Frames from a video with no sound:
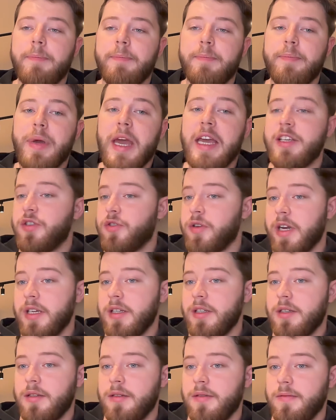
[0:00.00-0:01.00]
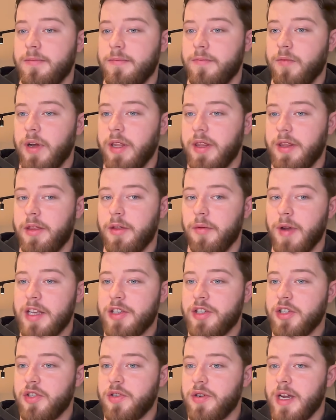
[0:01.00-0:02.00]
Paystrings with the
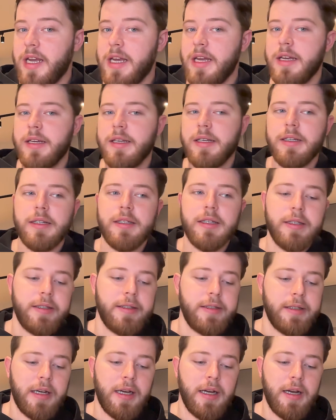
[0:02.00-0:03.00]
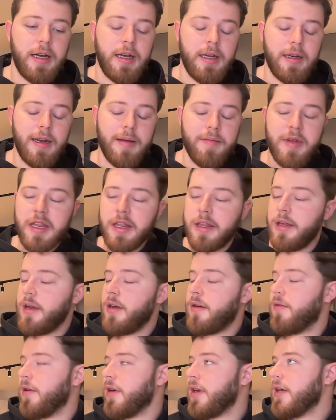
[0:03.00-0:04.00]
registry. Let me
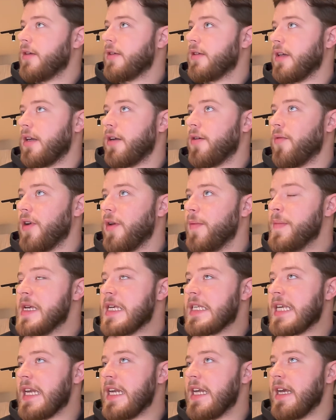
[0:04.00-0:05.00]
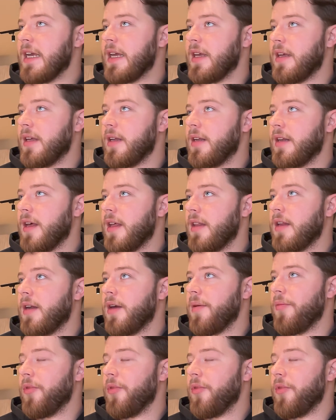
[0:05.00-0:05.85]
think, what else? I don't want to miss any now that I'm